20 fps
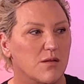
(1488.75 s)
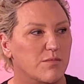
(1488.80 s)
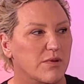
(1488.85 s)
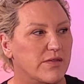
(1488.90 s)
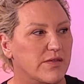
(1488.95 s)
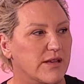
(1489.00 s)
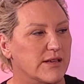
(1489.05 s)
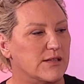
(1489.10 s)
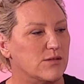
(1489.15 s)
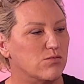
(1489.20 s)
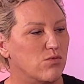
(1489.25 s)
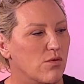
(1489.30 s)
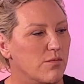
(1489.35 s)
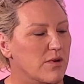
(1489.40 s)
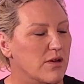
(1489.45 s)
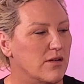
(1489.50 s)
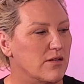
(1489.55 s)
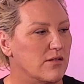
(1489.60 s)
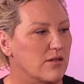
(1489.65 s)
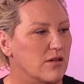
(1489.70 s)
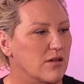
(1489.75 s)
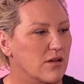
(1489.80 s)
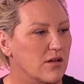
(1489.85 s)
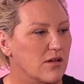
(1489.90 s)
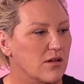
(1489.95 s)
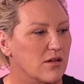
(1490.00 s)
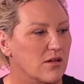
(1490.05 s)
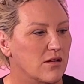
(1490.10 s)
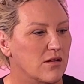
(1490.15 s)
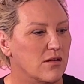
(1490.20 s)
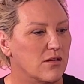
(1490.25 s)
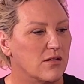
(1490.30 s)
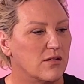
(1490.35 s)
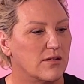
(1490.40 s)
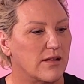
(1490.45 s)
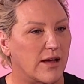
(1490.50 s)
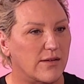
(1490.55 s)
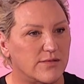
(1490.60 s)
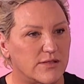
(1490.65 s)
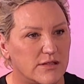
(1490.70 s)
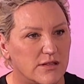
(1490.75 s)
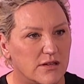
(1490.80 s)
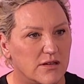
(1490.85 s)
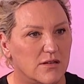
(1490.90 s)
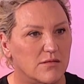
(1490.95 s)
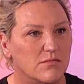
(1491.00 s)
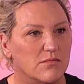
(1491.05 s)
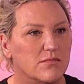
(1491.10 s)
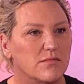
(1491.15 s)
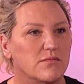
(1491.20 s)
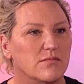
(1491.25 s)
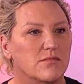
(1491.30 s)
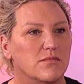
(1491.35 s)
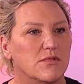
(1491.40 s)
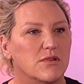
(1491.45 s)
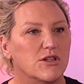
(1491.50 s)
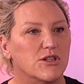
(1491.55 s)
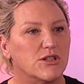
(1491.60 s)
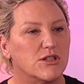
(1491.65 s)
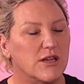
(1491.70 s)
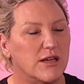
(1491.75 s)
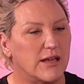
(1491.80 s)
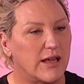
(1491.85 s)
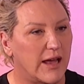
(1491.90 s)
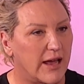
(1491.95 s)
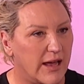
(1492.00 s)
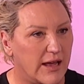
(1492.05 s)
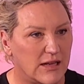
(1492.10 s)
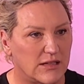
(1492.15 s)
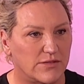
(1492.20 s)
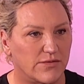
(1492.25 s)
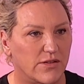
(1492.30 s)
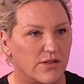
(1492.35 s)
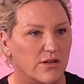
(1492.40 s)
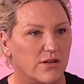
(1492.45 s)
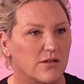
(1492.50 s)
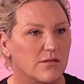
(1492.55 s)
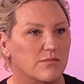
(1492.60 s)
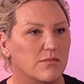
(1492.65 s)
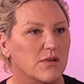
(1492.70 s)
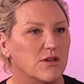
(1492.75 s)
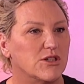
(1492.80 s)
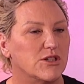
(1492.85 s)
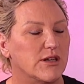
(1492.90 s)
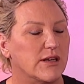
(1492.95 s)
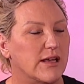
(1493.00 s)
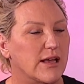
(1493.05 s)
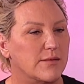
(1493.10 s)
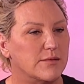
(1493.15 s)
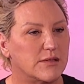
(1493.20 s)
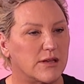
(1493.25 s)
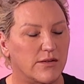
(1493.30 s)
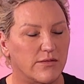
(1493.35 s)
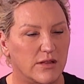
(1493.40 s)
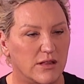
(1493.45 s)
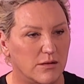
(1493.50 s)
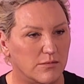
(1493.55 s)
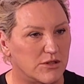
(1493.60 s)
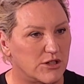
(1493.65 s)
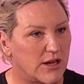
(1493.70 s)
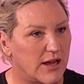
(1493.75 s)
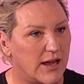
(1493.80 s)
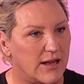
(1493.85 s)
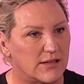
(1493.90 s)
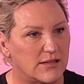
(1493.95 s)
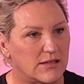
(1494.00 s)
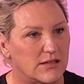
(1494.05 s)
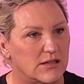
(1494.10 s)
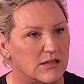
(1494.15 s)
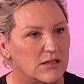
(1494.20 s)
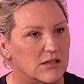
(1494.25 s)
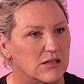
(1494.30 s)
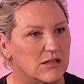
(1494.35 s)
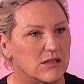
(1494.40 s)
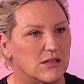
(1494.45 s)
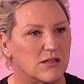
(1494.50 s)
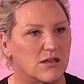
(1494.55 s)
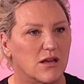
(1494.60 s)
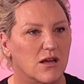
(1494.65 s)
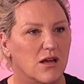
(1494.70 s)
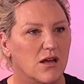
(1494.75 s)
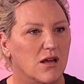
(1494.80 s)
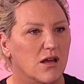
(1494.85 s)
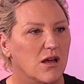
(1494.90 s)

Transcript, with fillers: But this woman loves them. She cares for them. She keeps giving them chances.